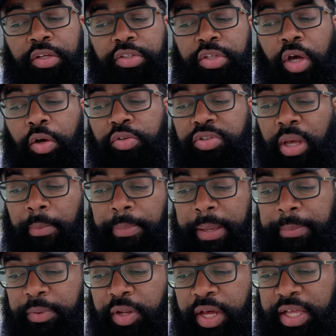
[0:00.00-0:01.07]
So some
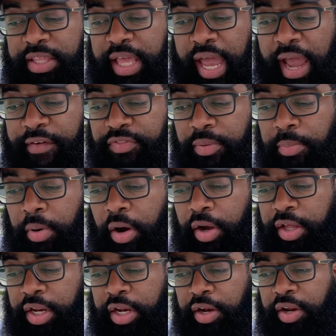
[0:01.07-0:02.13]
people look at the
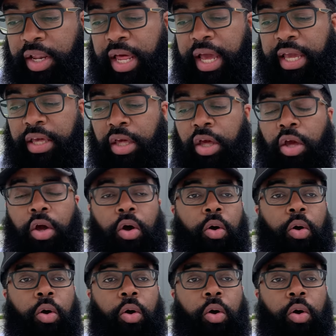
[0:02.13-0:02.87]
aftermarket and they're like,